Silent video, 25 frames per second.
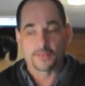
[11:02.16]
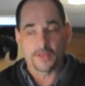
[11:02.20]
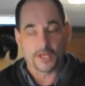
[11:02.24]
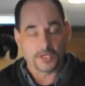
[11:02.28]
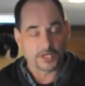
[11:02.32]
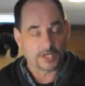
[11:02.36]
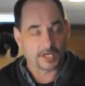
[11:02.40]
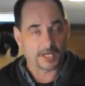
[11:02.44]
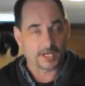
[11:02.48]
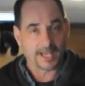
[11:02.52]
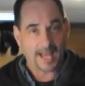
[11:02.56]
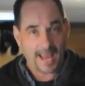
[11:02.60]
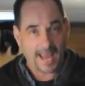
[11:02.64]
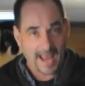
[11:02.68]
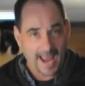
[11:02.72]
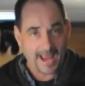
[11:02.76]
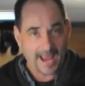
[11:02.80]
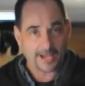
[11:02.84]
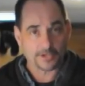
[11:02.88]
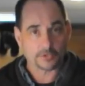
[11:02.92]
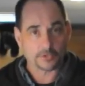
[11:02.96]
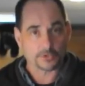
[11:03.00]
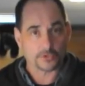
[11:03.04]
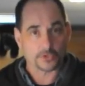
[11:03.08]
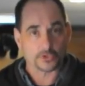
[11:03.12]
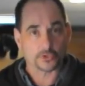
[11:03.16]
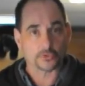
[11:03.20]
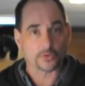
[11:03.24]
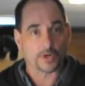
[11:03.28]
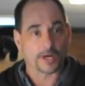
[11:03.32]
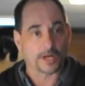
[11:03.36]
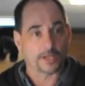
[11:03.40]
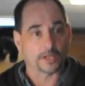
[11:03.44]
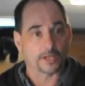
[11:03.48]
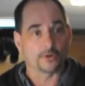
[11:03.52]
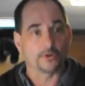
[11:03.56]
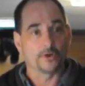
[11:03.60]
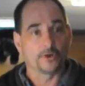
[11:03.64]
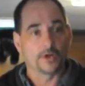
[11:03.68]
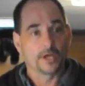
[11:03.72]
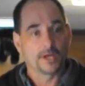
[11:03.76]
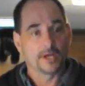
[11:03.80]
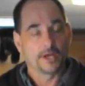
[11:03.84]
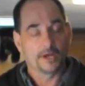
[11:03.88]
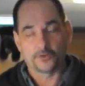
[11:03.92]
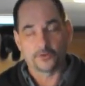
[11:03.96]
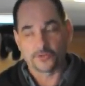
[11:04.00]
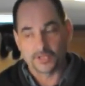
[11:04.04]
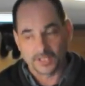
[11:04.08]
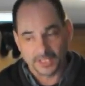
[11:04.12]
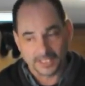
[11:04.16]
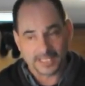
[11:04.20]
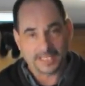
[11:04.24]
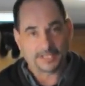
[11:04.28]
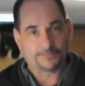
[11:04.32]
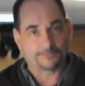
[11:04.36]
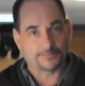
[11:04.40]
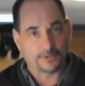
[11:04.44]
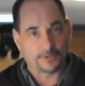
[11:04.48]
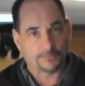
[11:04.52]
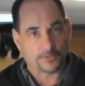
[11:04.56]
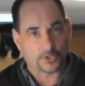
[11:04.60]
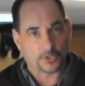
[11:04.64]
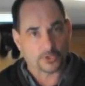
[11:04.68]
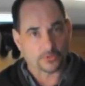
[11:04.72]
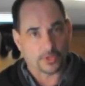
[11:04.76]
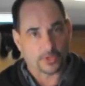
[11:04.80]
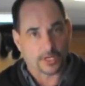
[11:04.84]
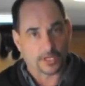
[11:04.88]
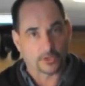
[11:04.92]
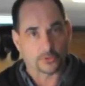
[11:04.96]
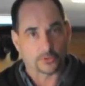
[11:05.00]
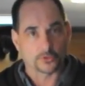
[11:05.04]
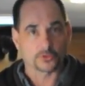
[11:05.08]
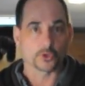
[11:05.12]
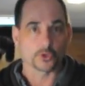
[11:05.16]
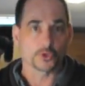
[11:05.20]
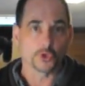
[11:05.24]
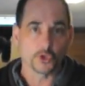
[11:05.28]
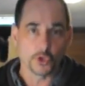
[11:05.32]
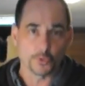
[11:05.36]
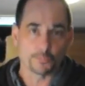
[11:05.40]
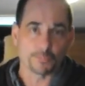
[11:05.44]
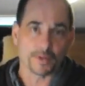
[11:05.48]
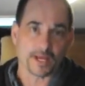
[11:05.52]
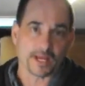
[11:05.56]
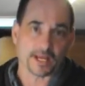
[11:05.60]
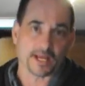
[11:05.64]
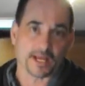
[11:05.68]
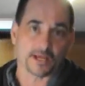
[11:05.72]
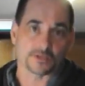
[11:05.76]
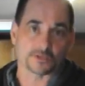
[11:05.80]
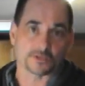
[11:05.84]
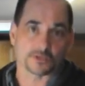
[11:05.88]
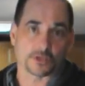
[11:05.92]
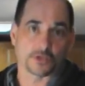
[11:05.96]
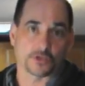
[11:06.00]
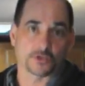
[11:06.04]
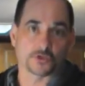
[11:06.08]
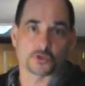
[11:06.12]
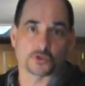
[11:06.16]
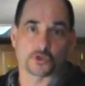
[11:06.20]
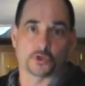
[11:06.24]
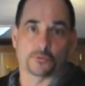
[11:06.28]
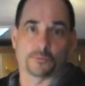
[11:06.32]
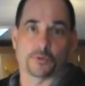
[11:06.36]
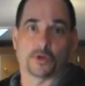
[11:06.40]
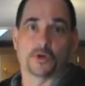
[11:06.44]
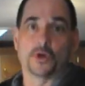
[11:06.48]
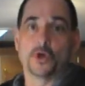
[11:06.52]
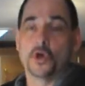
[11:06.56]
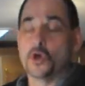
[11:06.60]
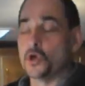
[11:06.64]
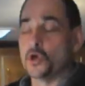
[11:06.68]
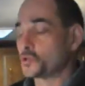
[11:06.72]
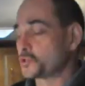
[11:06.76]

that you can add to the trailer or delete from the trailer. So you pick as a consumer.